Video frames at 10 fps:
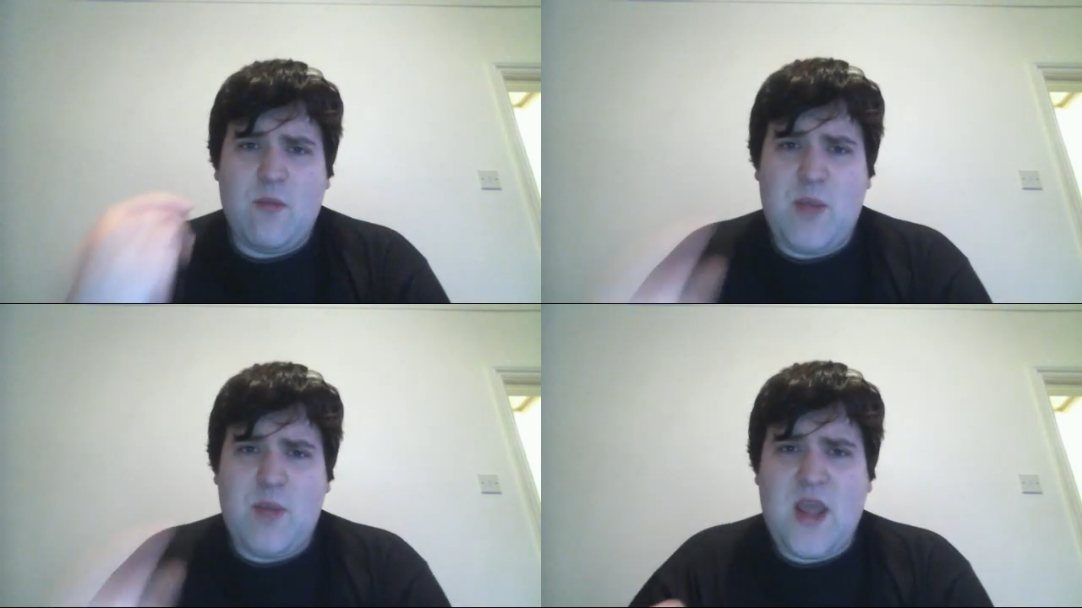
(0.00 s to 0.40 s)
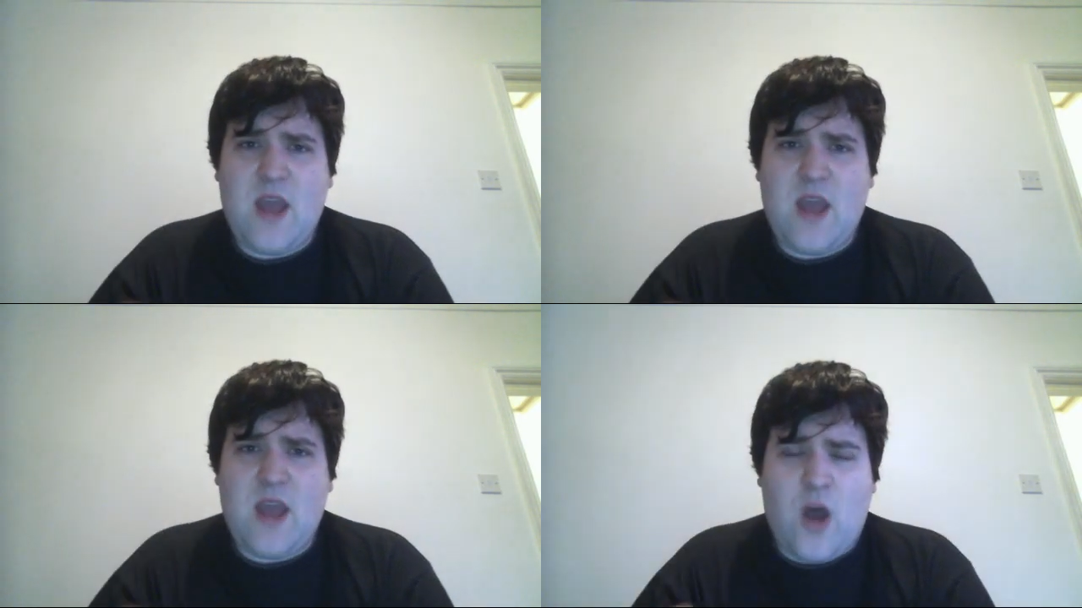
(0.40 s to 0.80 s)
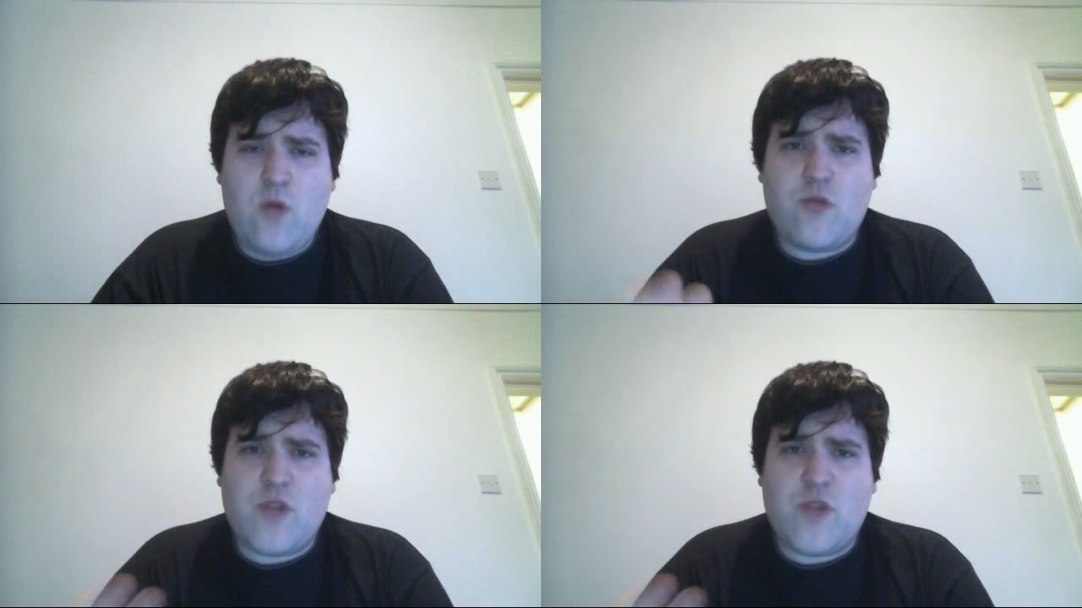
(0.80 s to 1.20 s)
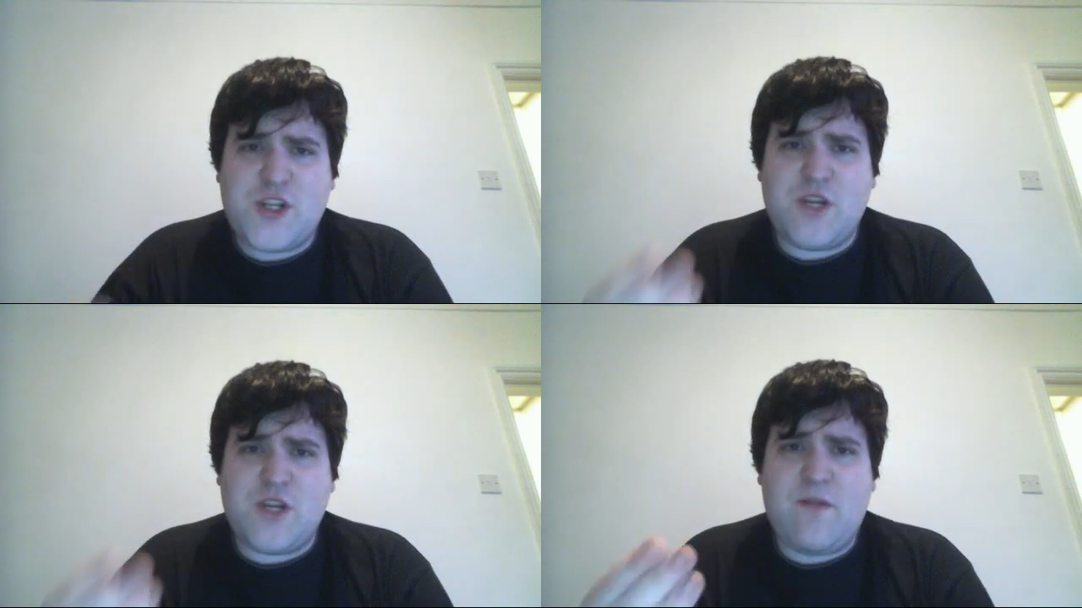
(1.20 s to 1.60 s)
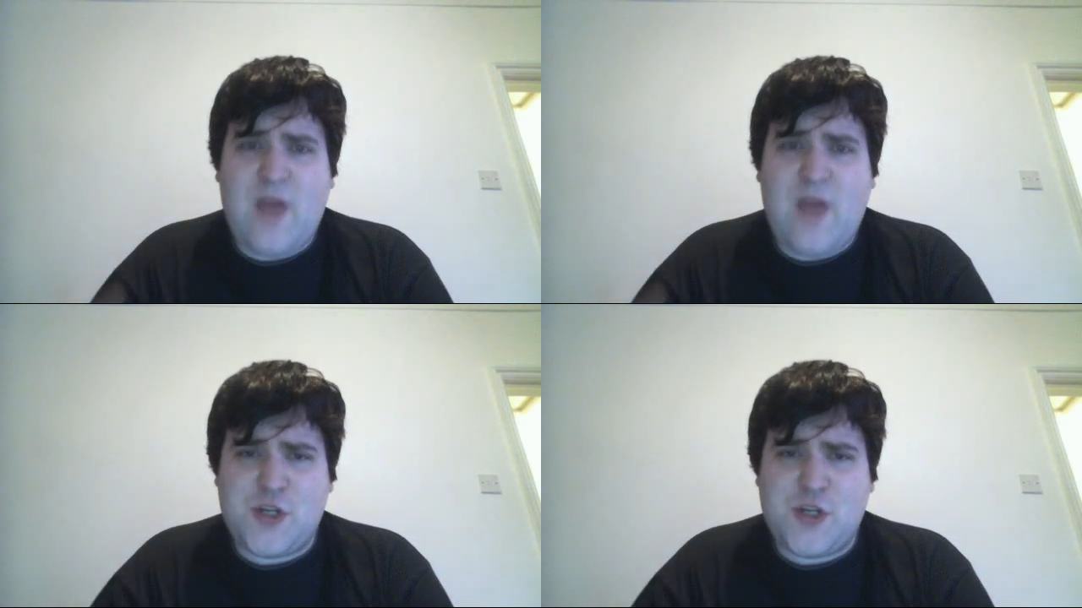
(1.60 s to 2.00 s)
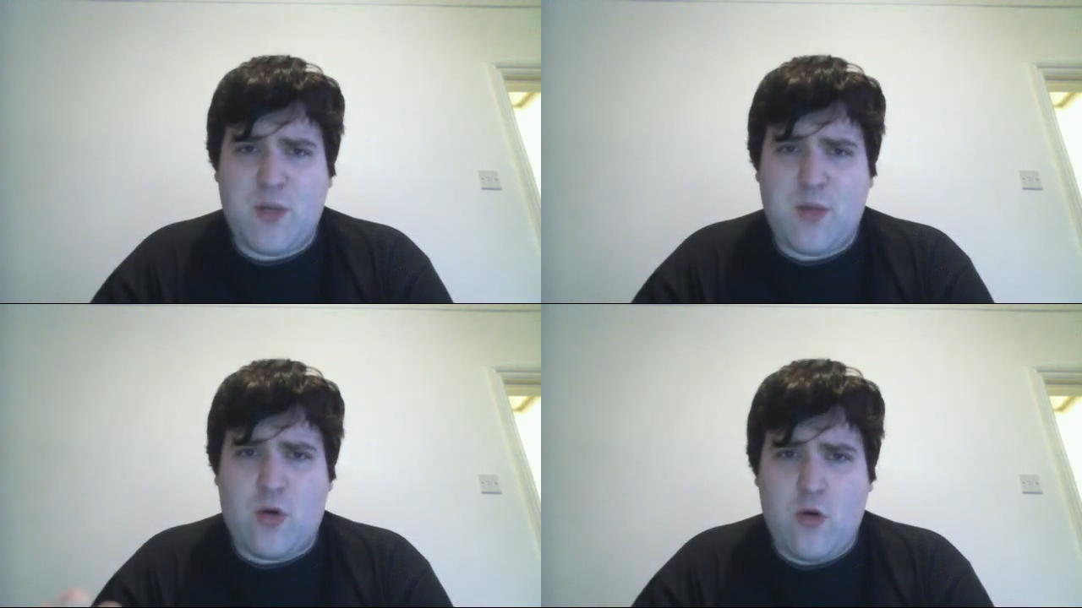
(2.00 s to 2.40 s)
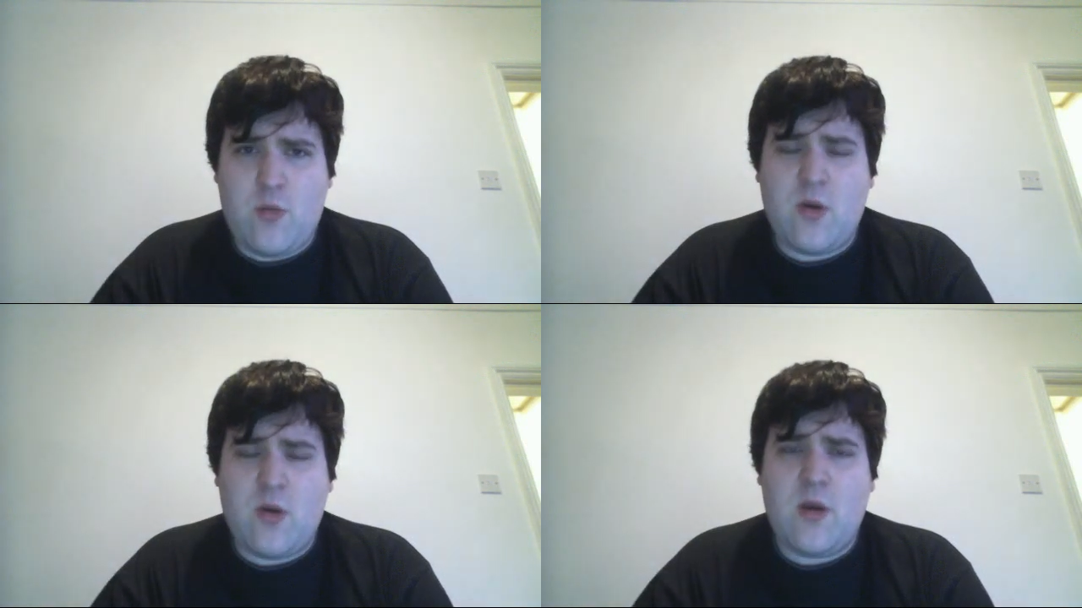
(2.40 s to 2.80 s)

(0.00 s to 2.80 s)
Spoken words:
BA's own Christian fellowship group